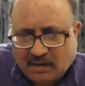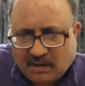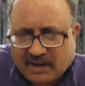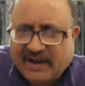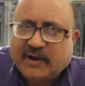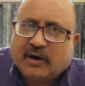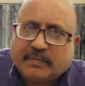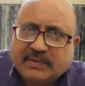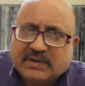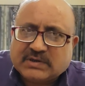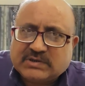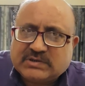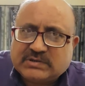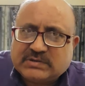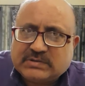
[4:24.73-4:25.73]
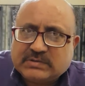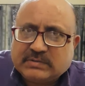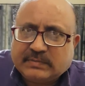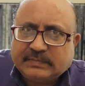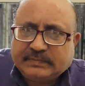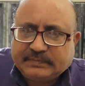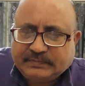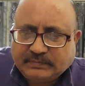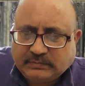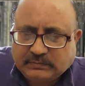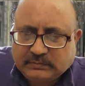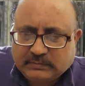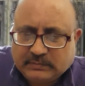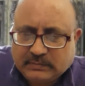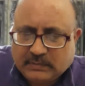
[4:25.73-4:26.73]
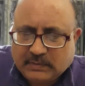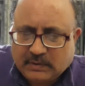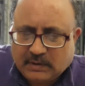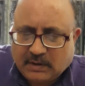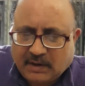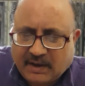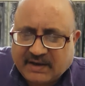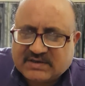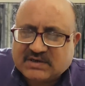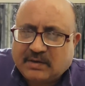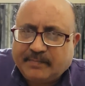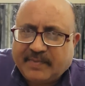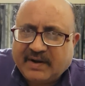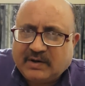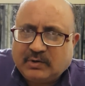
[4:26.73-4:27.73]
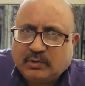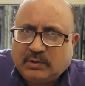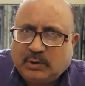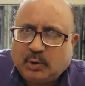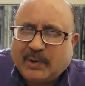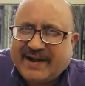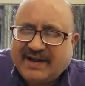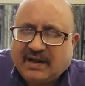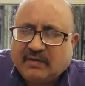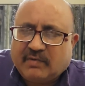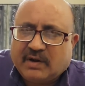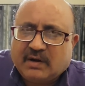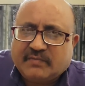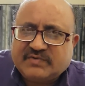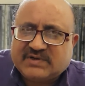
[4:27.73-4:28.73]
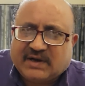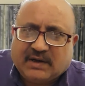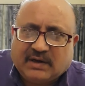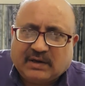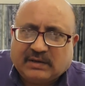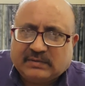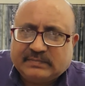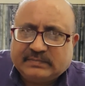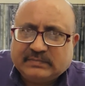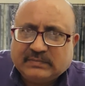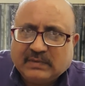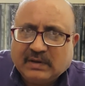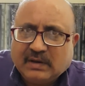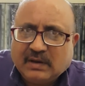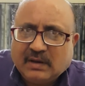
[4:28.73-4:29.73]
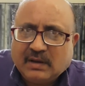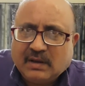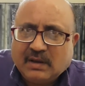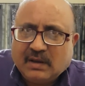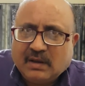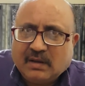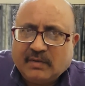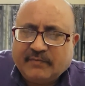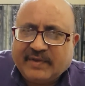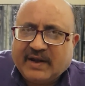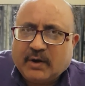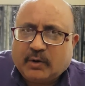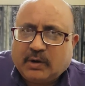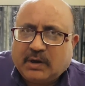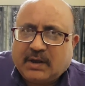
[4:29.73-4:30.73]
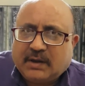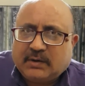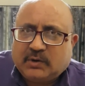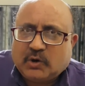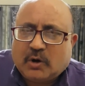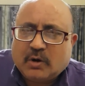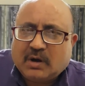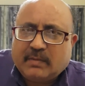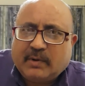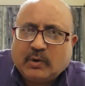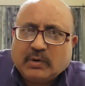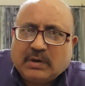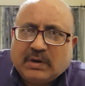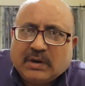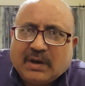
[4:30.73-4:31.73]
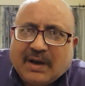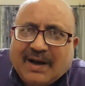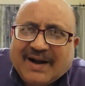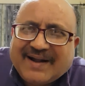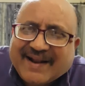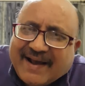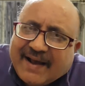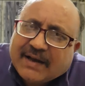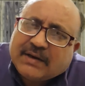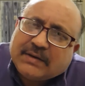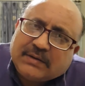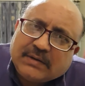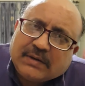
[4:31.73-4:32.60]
helicopters as compared to 281 of China. When you talk about attack